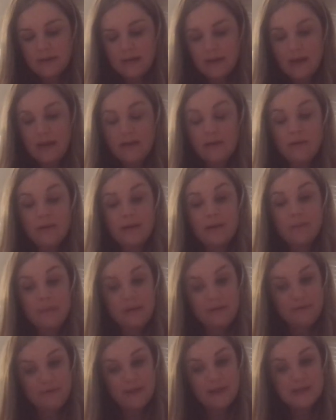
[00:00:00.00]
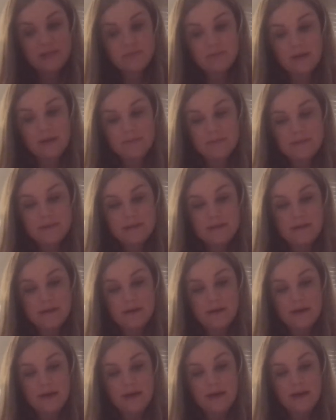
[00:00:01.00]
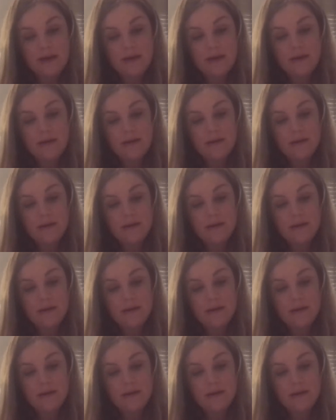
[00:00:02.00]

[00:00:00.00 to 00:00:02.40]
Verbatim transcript: I don't have my face wipes in there yet,